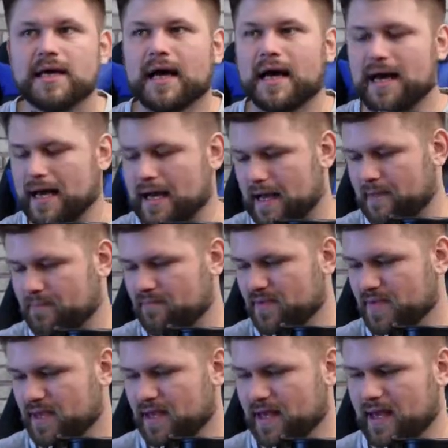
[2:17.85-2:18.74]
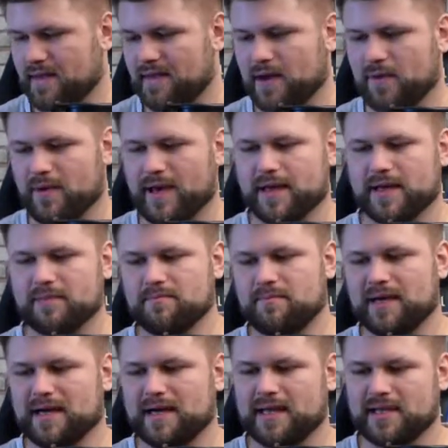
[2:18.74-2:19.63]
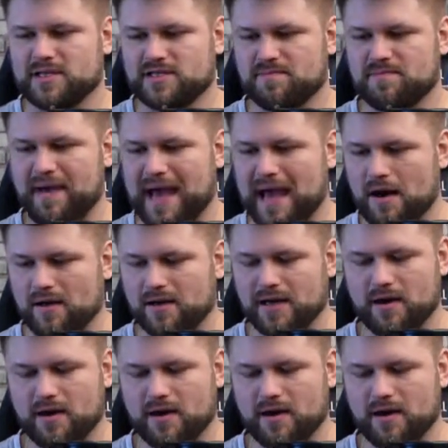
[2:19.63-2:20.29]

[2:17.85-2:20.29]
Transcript: um, and that way I can plug it into power.